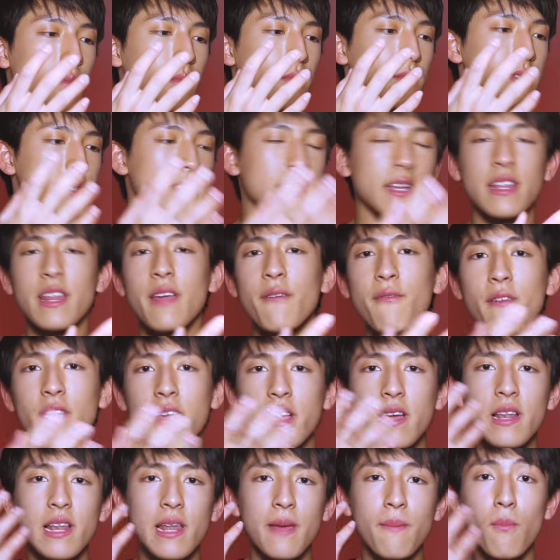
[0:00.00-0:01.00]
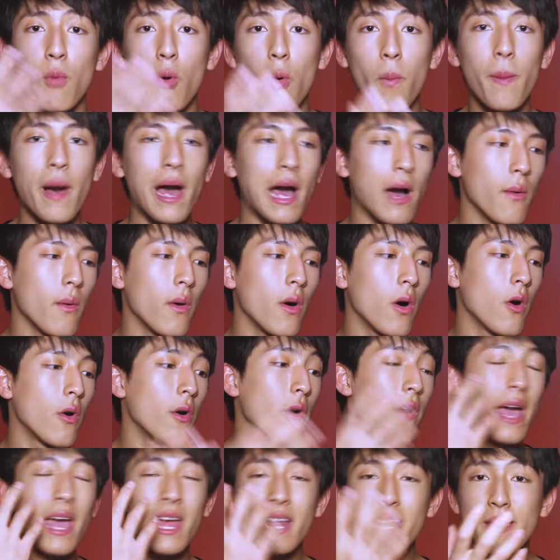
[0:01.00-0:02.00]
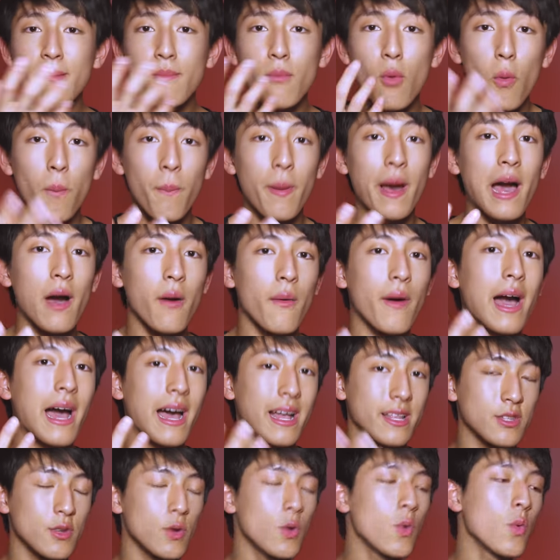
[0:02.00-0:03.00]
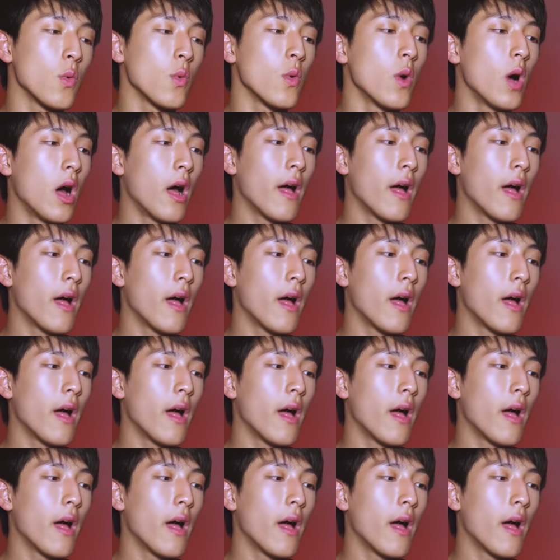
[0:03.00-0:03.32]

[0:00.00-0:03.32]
significantly more power or any more power at all